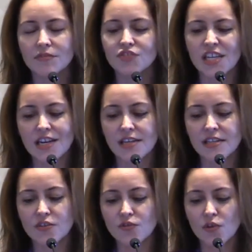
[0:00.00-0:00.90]
genetic
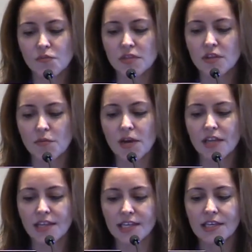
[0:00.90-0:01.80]
syndromes nearby,
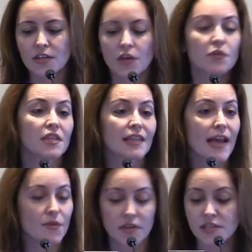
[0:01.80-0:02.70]
like
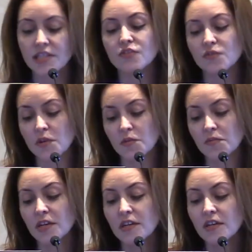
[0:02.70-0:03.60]
Coden-Lowry
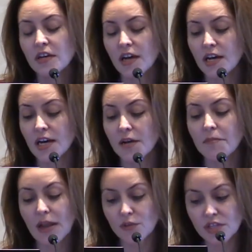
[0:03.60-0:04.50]
syndrome,
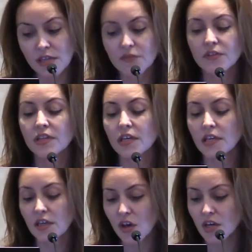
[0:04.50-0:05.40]

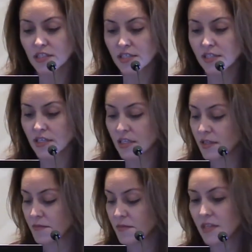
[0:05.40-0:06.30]
macrocephaly,
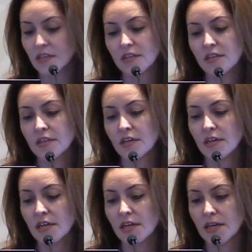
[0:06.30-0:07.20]
autism,
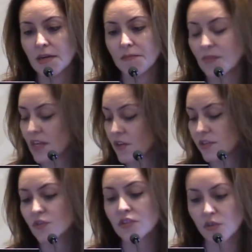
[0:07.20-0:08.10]
and
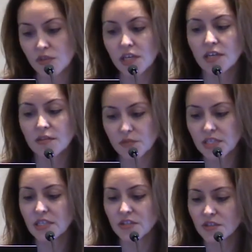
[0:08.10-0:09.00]
also associated with
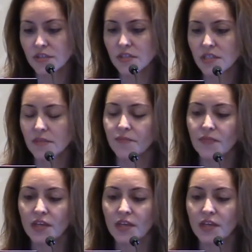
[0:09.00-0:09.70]
seizures.